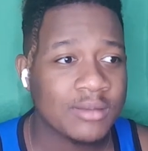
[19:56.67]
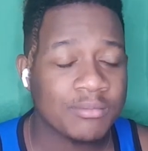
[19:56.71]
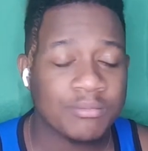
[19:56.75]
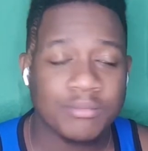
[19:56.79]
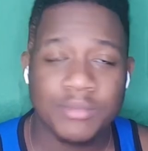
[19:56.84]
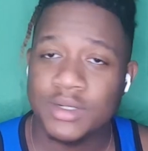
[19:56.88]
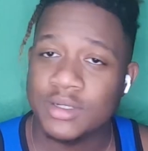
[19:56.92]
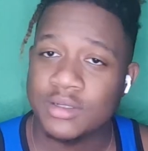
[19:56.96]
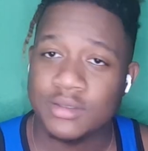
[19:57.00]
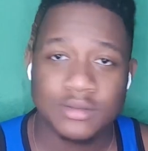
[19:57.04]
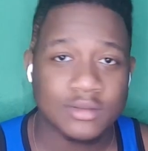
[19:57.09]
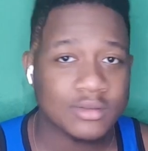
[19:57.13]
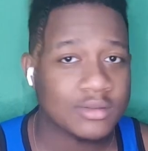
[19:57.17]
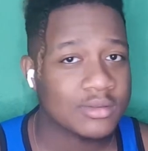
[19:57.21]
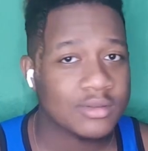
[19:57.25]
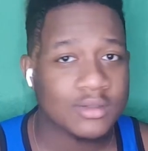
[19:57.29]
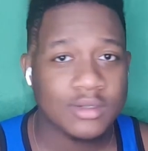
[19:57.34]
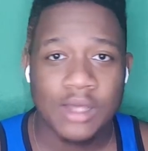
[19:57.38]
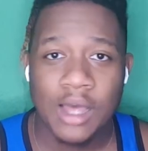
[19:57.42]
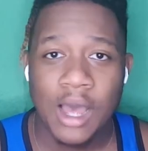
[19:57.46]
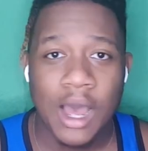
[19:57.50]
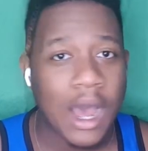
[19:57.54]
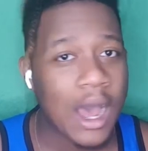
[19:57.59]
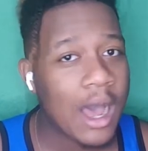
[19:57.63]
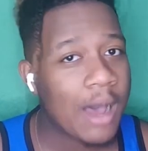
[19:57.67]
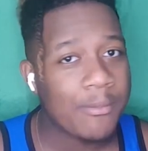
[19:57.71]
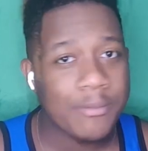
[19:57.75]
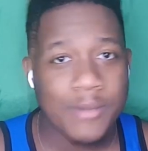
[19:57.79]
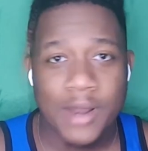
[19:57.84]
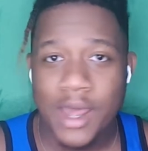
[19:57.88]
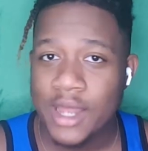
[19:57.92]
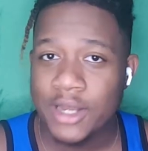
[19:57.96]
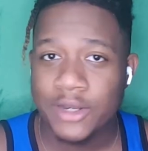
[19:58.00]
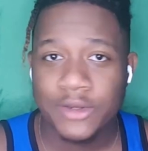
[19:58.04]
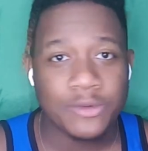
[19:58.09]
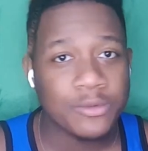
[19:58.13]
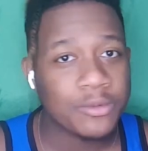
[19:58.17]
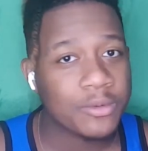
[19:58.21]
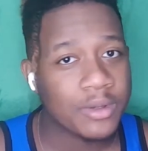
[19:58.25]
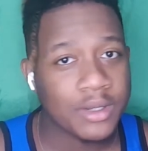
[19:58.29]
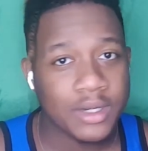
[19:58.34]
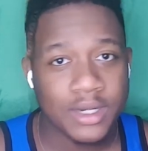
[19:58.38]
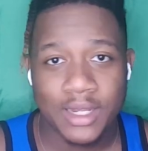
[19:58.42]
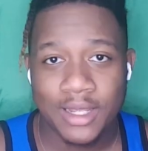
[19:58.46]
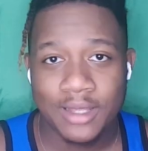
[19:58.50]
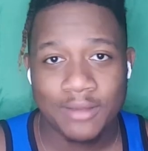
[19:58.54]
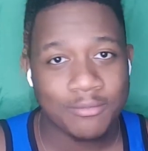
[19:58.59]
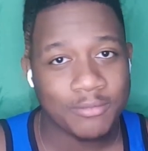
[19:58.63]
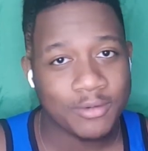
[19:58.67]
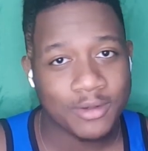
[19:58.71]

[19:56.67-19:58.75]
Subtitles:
Bro, I'm not doing that,